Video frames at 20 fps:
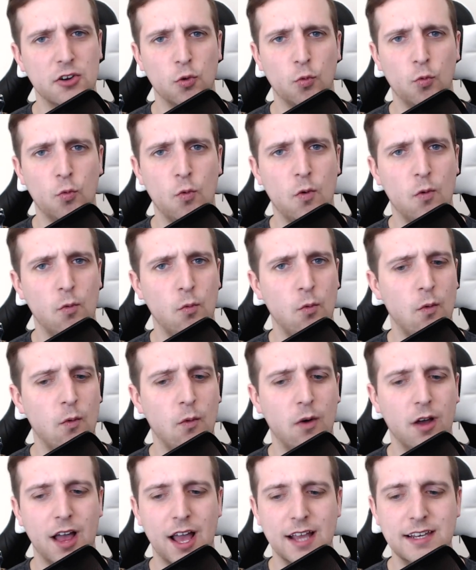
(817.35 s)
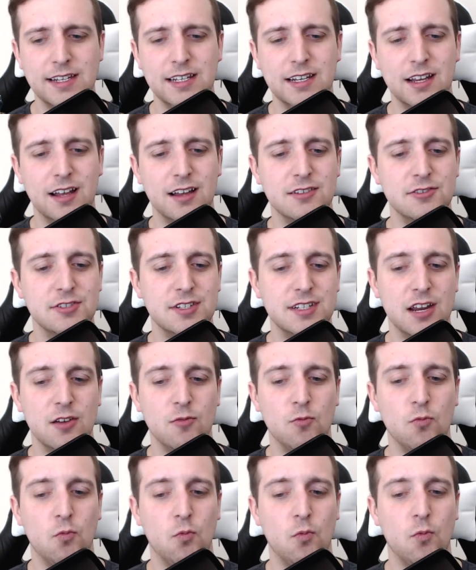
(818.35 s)
or I didn't
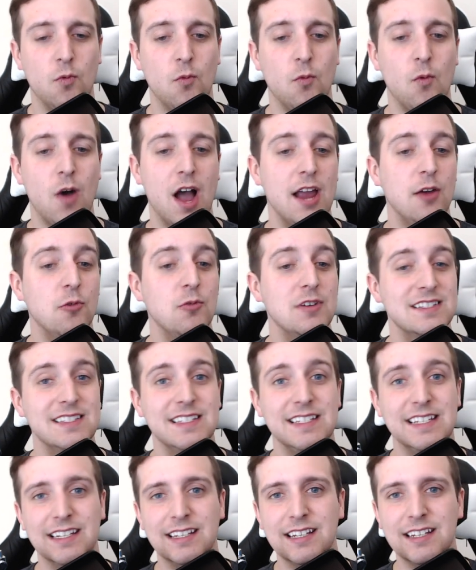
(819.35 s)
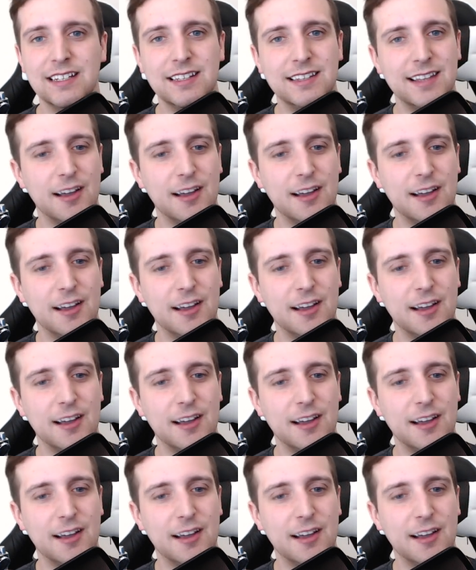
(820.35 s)
understand why it was needed.